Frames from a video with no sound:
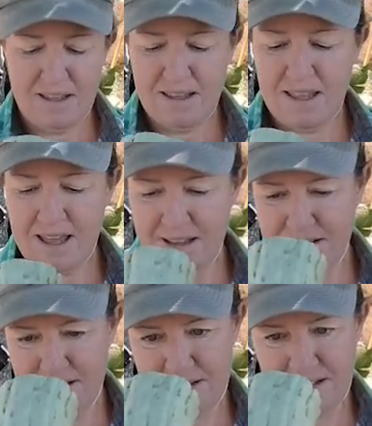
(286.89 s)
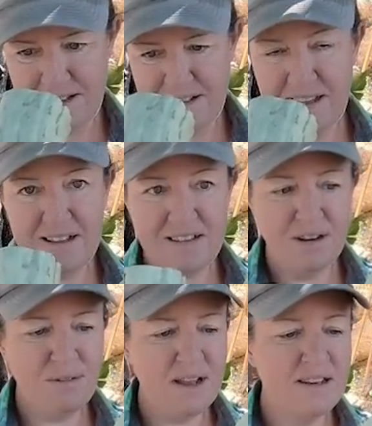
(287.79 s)
Yeah, it's just, you can tell it's
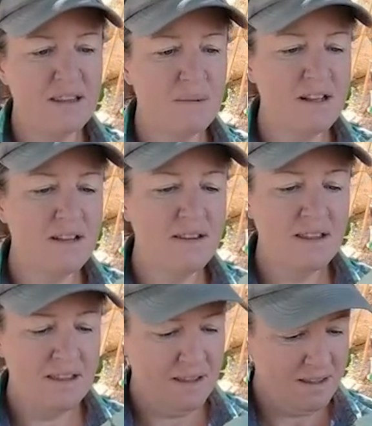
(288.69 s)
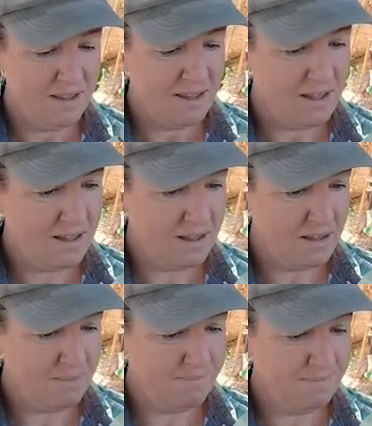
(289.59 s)
gone rotten in the middle.
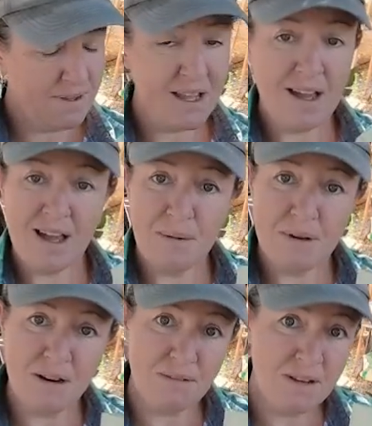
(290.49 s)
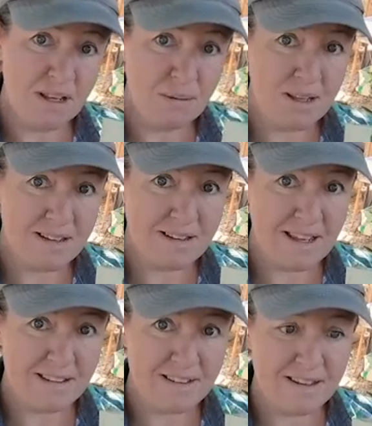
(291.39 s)
I'm not really willing to
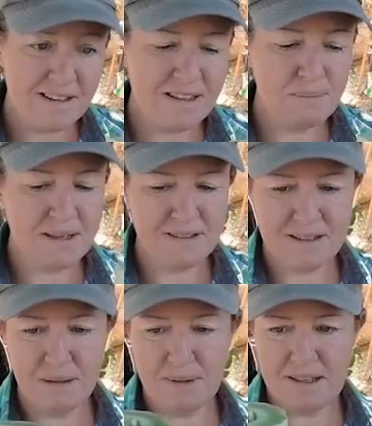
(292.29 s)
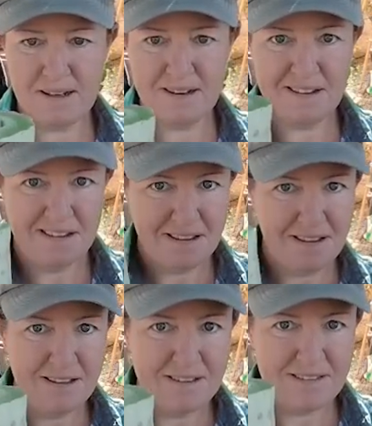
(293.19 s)
taste it. It's basically been
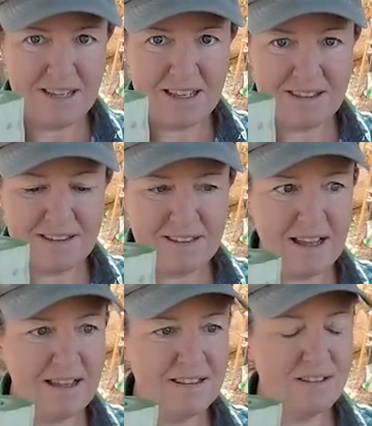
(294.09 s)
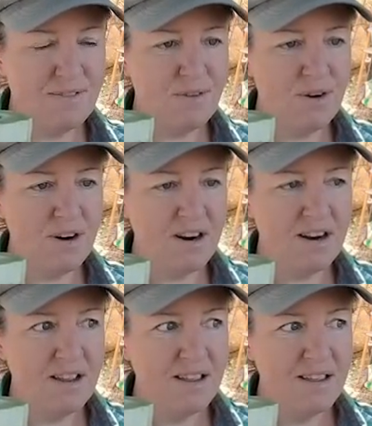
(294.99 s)
sitting at this size for